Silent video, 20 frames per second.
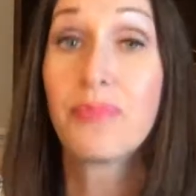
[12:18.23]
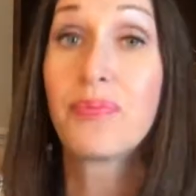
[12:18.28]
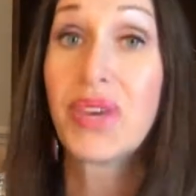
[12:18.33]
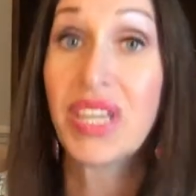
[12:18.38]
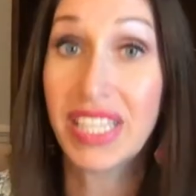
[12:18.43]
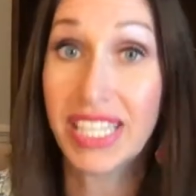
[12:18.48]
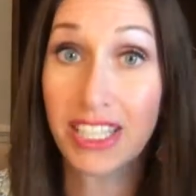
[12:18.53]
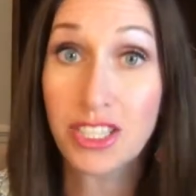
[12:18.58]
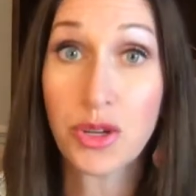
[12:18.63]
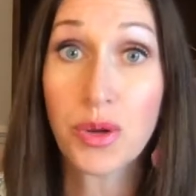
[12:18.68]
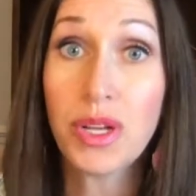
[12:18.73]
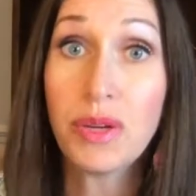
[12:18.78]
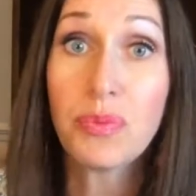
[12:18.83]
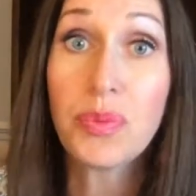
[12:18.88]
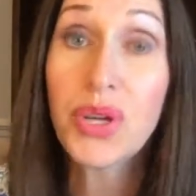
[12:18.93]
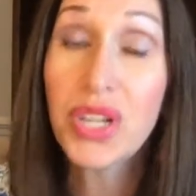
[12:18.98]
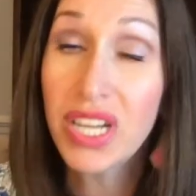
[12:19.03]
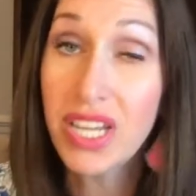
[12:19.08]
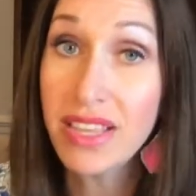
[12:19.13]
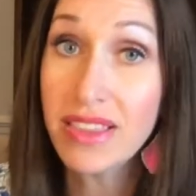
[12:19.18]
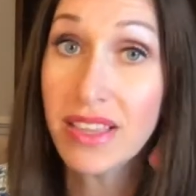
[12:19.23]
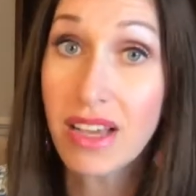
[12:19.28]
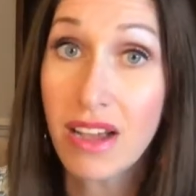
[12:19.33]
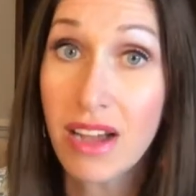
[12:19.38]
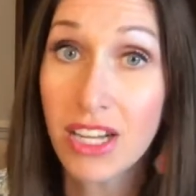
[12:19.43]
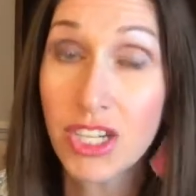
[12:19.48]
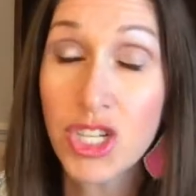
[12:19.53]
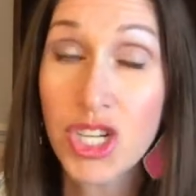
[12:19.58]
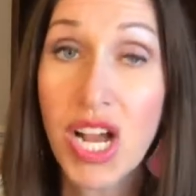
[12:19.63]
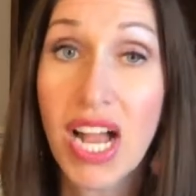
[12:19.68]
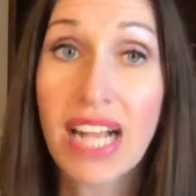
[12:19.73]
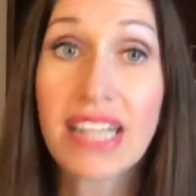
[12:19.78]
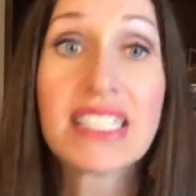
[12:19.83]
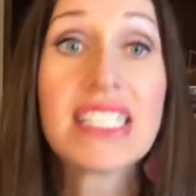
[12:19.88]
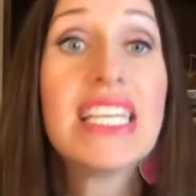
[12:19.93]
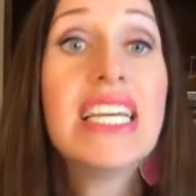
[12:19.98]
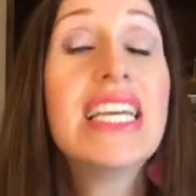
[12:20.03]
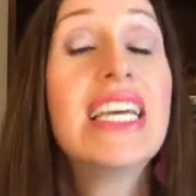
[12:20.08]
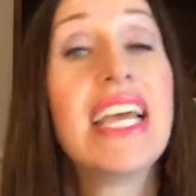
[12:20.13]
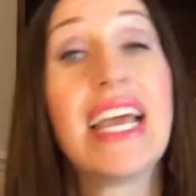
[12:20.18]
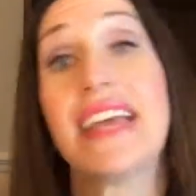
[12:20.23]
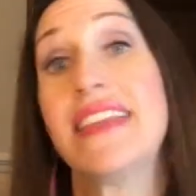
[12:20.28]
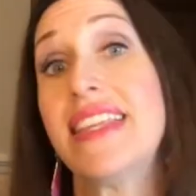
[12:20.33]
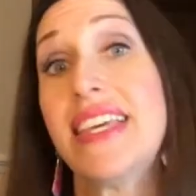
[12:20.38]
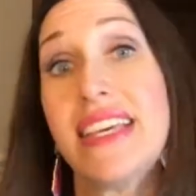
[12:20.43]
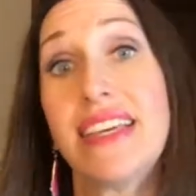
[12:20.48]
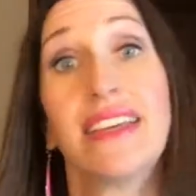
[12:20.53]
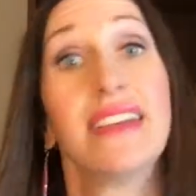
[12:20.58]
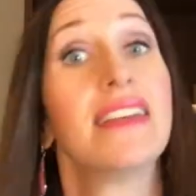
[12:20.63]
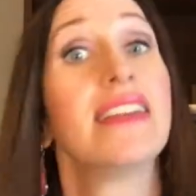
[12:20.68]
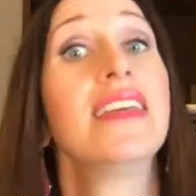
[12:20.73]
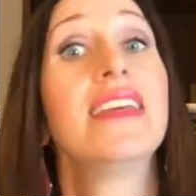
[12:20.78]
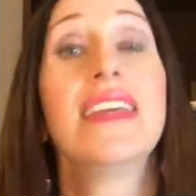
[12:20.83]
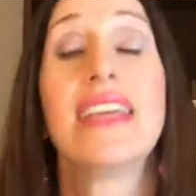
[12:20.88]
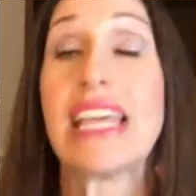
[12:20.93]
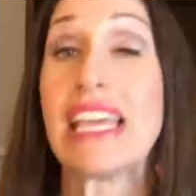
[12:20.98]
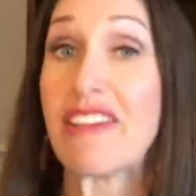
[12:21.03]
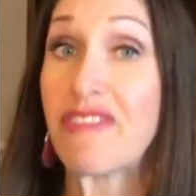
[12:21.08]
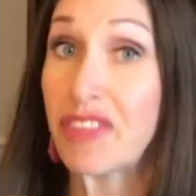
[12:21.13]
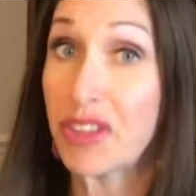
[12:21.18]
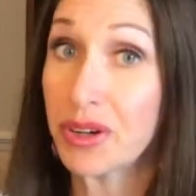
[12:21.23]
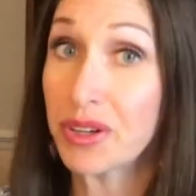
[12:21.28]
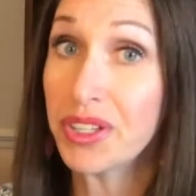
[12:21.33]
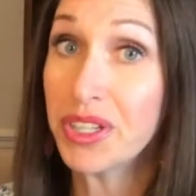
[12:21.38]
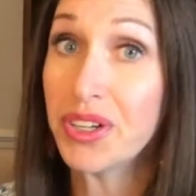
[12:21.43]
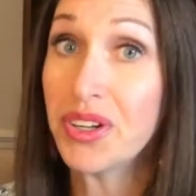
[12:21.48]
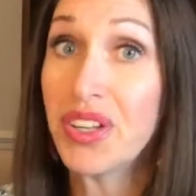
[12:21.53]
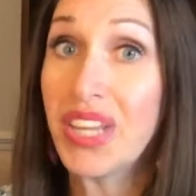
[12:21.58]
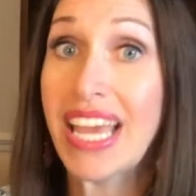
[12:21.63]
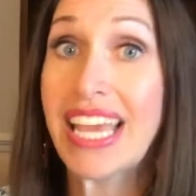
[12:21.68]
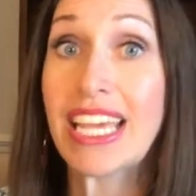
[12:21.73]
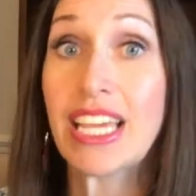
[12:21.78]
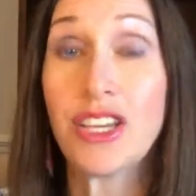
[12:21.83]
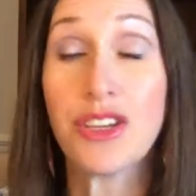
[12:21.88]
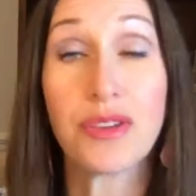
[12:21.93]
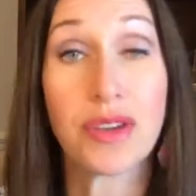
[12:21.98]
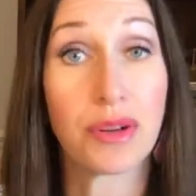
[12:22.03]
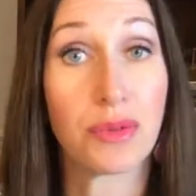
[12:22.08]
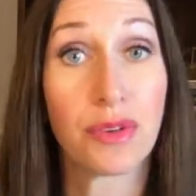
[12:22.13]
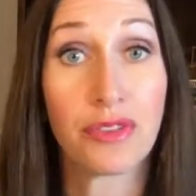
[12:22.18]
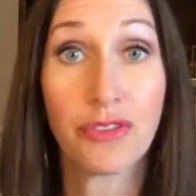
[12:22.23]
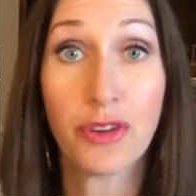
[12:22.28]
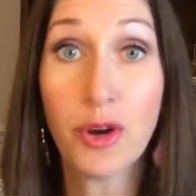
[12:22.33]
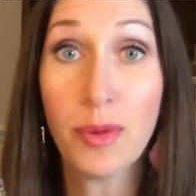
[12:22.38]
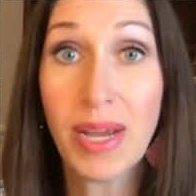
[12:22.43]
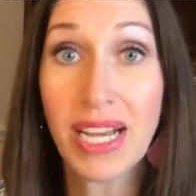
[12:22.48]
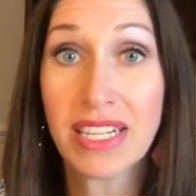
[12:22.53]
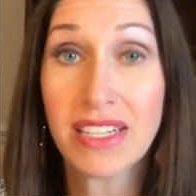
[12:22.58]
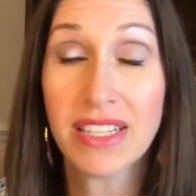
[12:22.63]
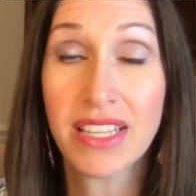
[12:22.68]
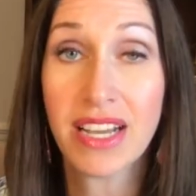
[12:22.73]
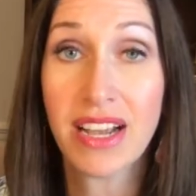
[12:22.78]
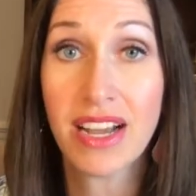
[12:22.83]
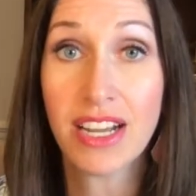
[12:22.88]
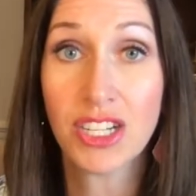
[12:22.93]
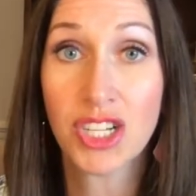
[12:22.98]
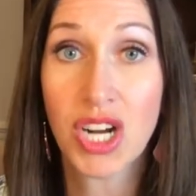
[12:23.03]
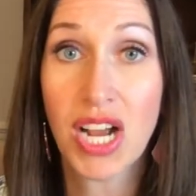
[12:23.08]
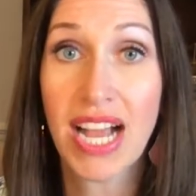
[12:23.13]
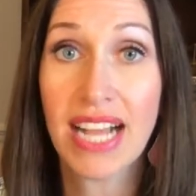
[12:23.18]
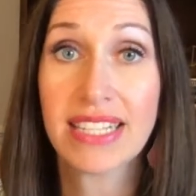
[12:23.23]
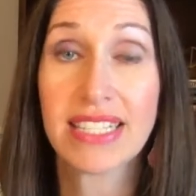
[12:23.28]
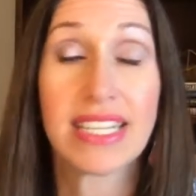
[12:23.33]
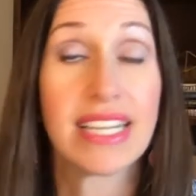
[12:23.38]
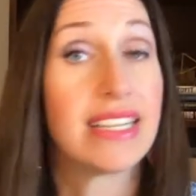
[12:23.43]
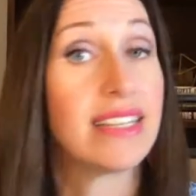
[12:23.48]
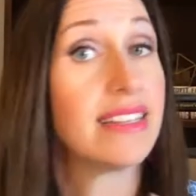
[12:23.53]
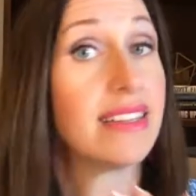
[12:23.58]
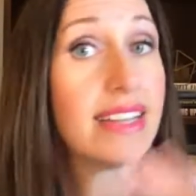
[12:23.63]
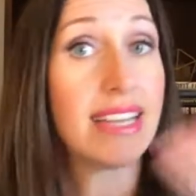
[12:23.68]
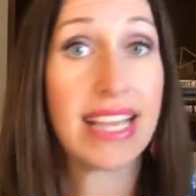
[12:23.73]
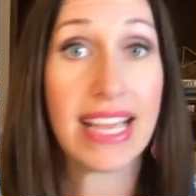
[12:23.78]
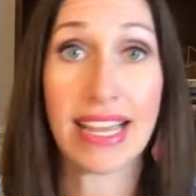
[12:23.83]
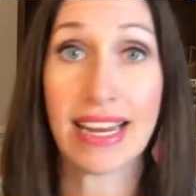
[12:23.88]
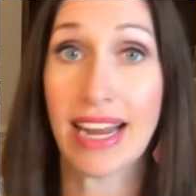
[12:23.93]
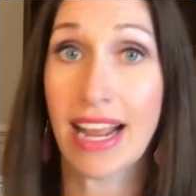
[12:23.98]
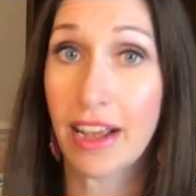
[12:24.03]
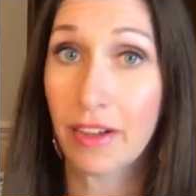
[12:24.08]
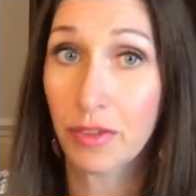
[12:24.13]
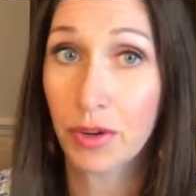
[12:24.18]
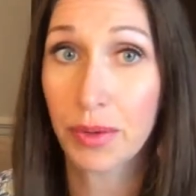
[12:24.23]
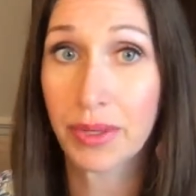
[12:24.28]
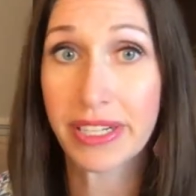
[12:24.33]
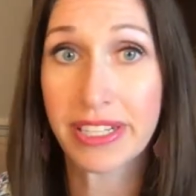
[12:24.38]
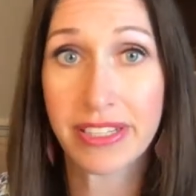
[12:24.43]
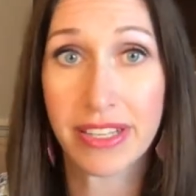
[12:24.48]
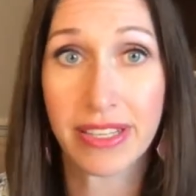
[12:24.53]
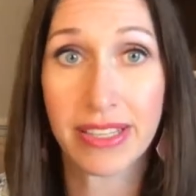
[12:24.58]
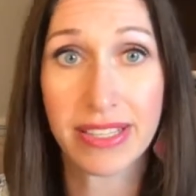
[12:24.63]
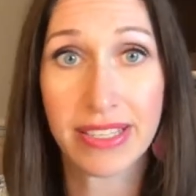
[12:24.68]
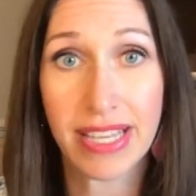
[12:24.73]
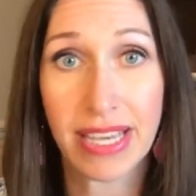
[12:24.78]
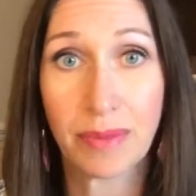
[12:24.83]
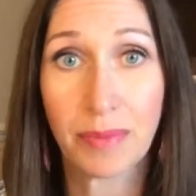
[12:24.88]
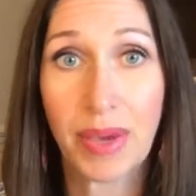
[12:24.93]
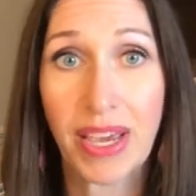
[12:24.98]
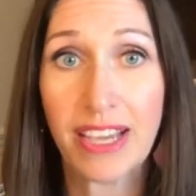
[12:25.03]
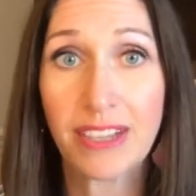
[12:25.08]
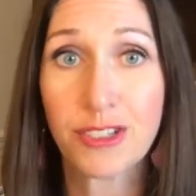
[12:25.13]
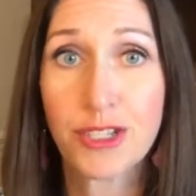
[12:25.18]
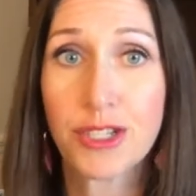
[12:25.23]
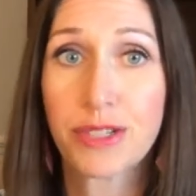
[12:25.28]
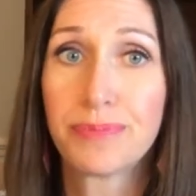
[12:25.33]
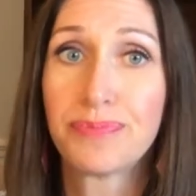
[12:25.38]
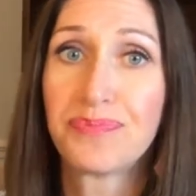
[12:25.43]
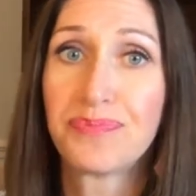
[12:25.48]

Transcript: But let's go ahead and put it in the contract, and then if they're a little late, you can refer back to the contract, and again, everyone is on the same page.